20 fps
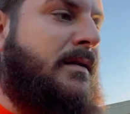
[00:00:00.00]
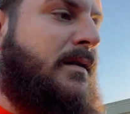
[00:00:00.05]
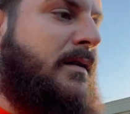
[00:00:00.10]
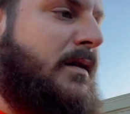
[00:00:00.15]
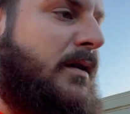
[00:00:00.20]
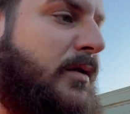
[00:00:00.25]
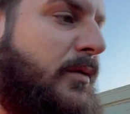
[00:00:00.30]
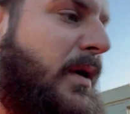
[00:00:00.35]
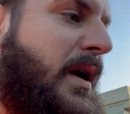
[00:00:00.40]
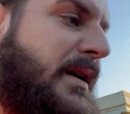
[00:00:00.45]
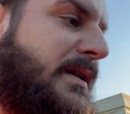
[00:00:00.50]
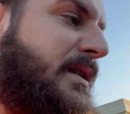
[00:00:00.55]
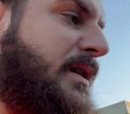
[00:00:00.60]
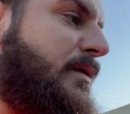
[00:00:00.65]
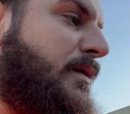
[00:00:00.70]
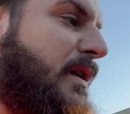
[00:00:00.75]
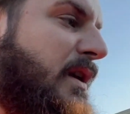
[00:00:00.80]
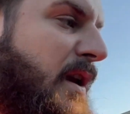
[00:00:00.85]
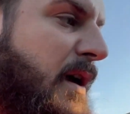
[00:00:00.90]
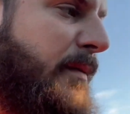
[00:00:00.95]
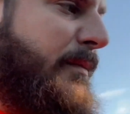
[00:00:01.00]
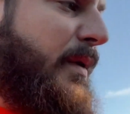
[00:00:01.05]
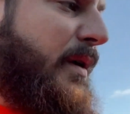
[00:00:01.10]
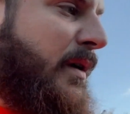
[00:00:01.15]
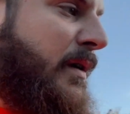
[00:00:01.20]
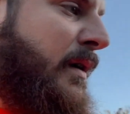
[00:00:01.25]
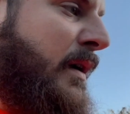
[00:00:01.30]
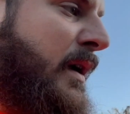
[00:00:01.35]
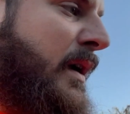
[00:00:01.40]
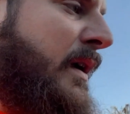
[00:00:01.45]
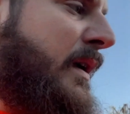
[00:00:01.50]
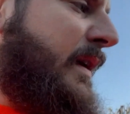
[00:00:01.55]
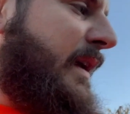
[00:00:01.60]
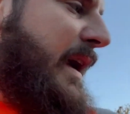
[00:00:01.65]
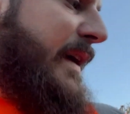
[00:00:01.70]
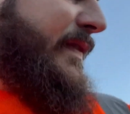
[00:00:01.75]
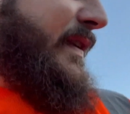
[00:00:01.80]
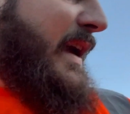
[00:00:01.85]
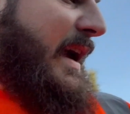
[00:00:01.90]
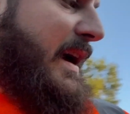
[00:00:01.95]
correct unit number,
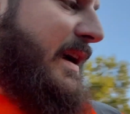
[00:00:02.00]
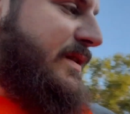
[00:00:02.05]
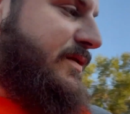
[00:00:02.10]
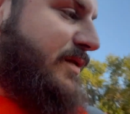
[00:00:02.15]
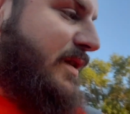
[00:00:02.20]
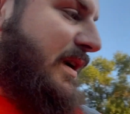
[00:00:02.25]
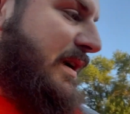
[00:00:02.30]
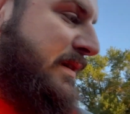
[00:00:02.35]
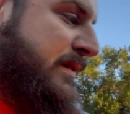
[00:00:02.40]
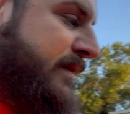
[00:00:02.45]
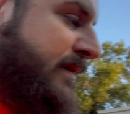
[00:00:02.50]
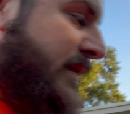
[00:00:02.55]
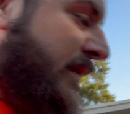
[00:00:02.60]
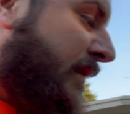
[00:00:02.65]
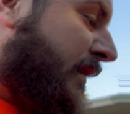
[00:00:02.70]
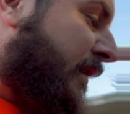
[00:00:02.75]
got the address,